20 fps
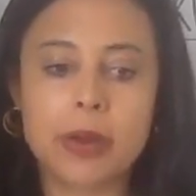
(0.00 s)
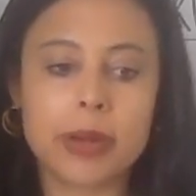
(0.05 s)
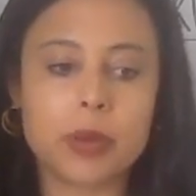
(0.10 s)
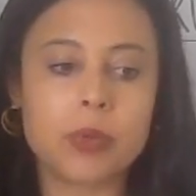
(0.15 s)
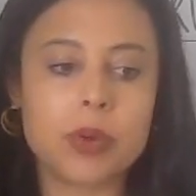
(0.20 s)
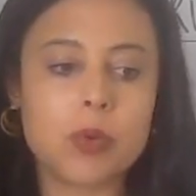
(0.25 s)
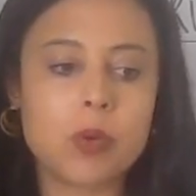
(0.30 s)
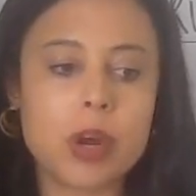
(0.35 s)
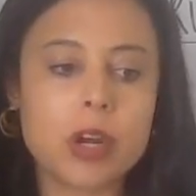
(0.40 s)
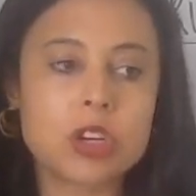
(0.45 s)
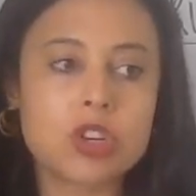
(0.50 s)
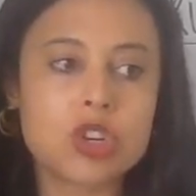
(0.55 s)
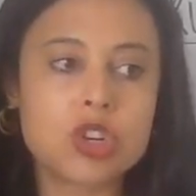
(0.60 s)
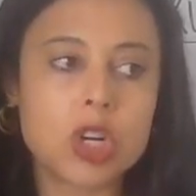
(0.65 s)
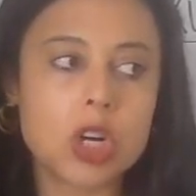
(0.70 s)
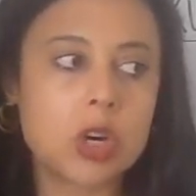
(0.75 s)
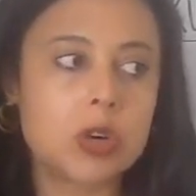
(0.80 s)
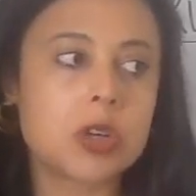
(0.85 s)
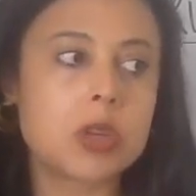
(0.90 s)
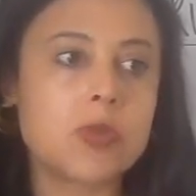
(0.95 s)
Like we want to
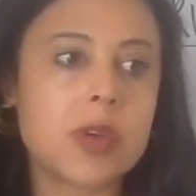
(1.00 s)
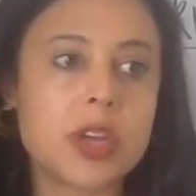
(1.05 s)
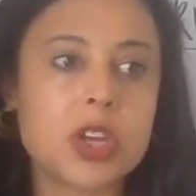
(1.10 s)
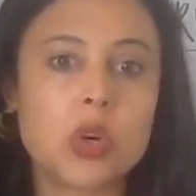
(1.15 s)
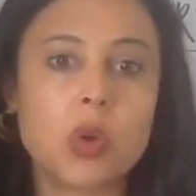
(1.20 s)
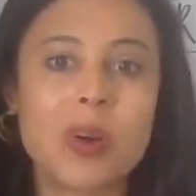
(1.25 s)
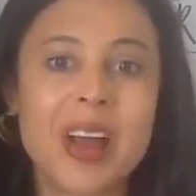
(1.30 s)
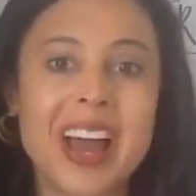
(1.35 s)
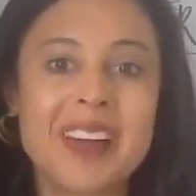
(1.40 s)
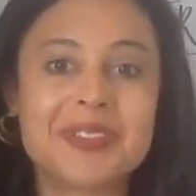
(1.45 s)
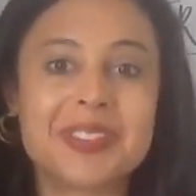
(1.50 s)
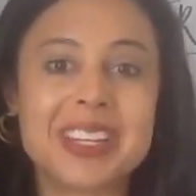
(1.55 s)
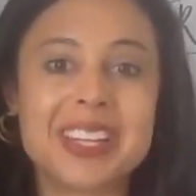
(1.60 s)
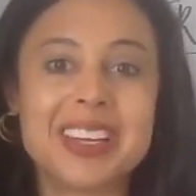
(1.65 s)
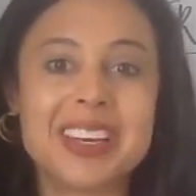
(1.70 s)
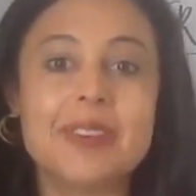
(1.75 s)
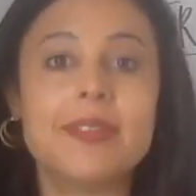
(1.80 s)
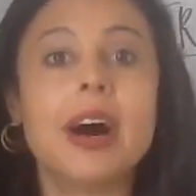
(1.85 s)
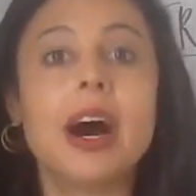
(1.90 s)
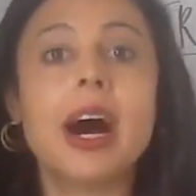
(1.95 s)
show you that you don't have to
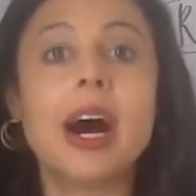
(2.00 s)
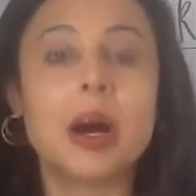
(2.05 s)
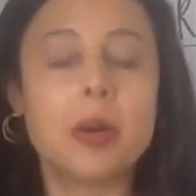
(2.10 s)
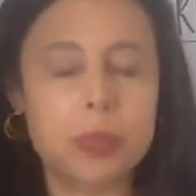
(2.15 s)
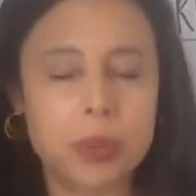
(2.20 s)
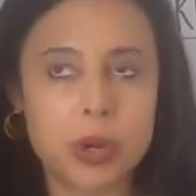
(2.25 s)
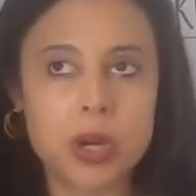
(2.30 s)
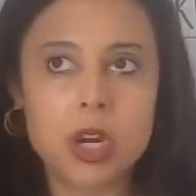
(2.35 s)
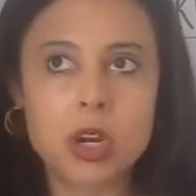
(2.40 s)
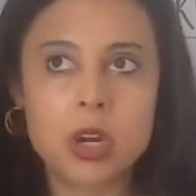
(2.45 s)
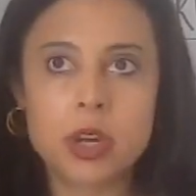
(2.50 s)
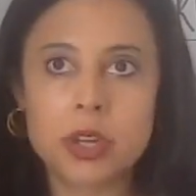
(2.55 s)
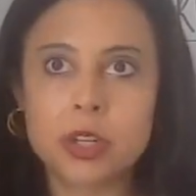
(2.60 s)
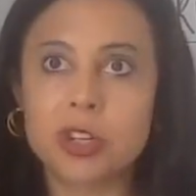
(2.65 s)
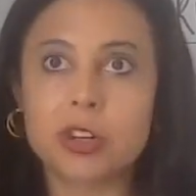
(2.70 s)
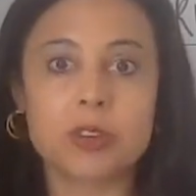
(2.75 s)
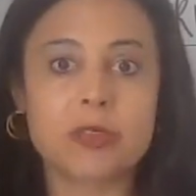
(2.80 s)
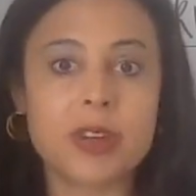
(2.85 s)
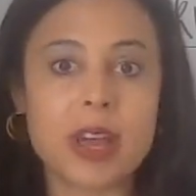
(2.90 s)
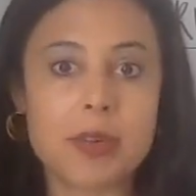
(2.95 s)
give up
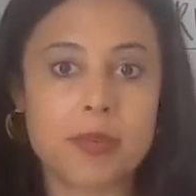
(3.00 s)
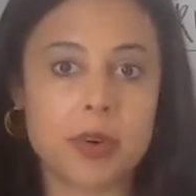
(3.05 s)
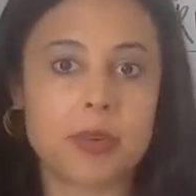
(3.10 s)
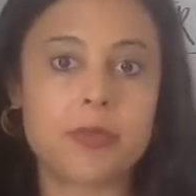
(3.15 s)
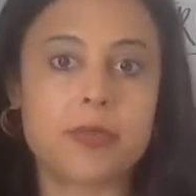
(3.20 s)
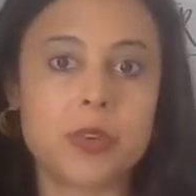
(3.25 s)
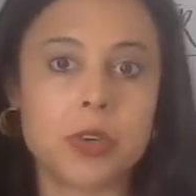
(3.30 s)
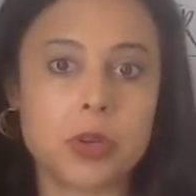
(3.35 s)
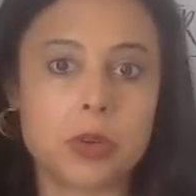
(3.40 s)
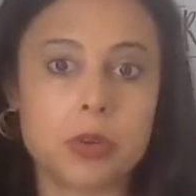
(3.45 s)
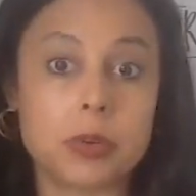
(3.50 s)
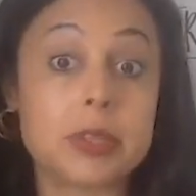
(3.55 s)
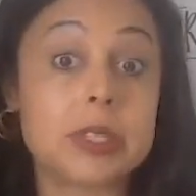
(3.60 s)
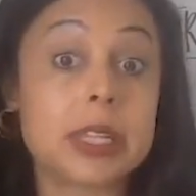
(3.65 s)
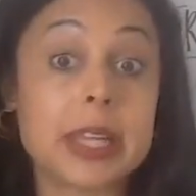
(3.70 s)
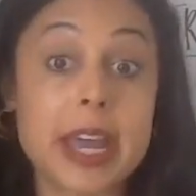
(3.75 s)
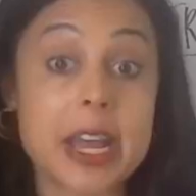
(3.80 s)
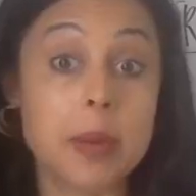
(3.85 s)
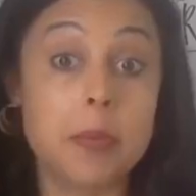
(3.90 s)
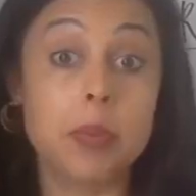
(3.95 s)
your favorite foods,
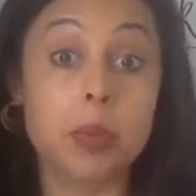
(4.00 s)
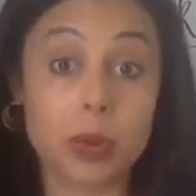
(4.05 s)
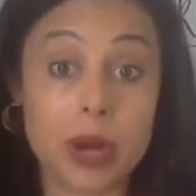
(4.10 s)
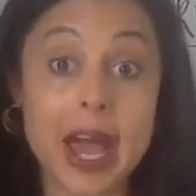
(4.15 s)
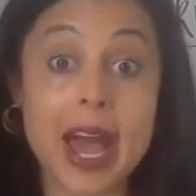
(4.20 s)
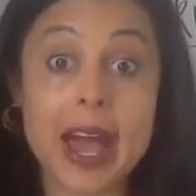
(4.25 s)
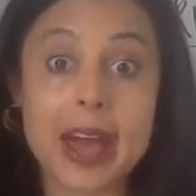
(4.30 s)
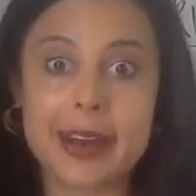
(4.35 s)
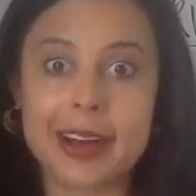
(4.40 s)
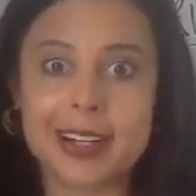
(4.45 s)
like bread.